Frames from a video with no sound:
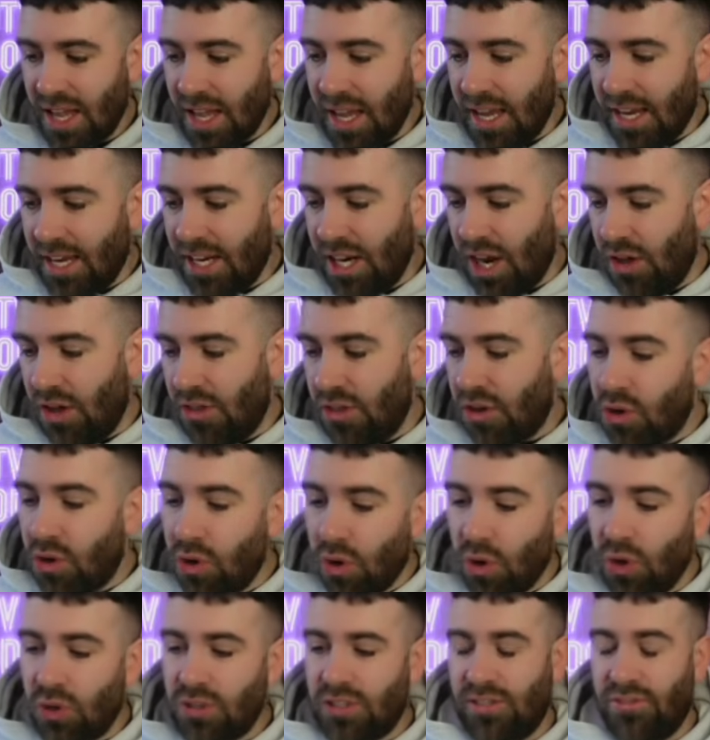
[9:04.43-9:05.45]
the
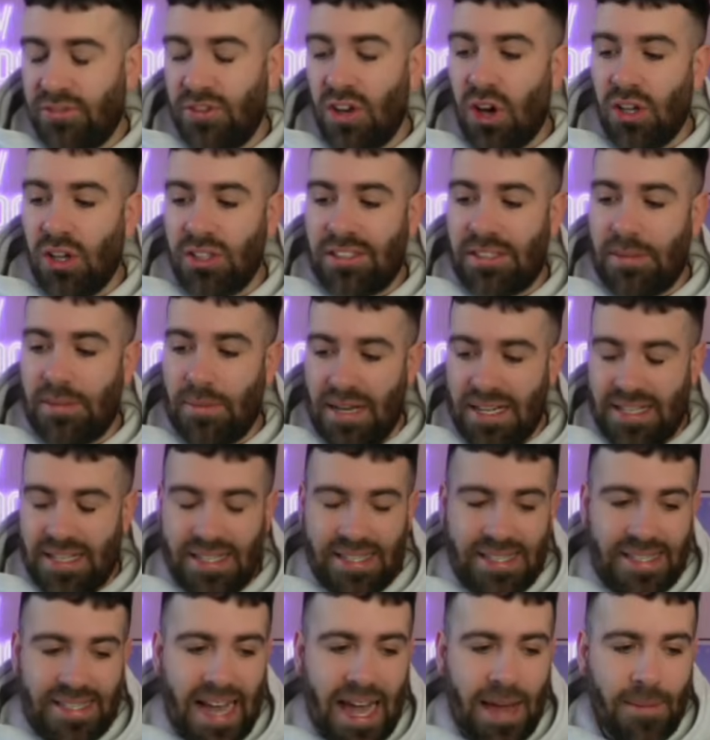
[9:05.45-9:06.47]
course of 90 minutes, the
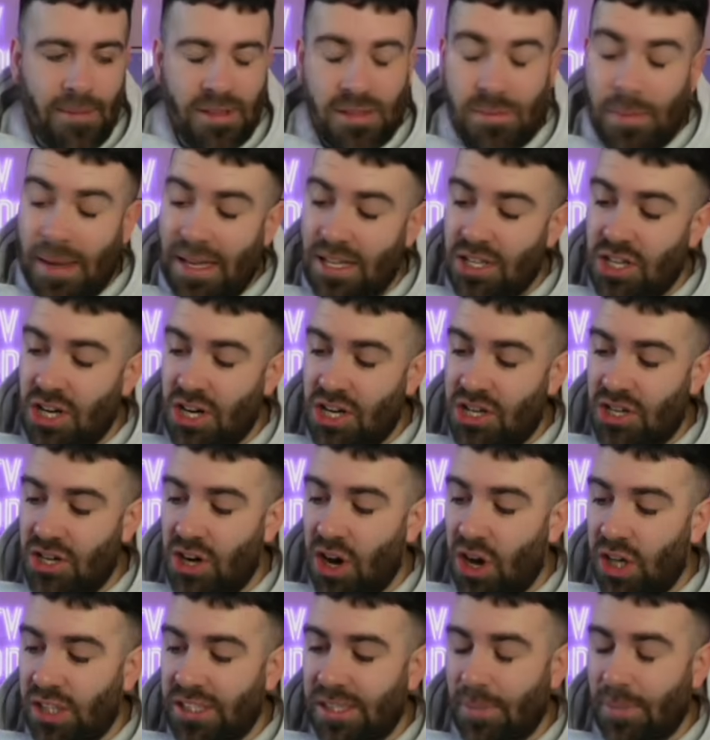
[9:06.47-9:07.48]
same as Manchester
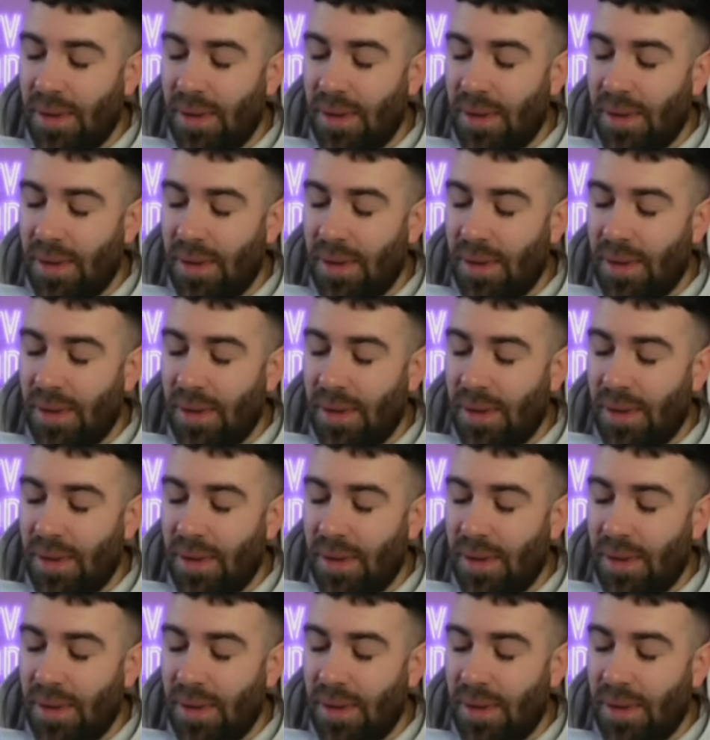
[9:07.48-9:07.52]
United.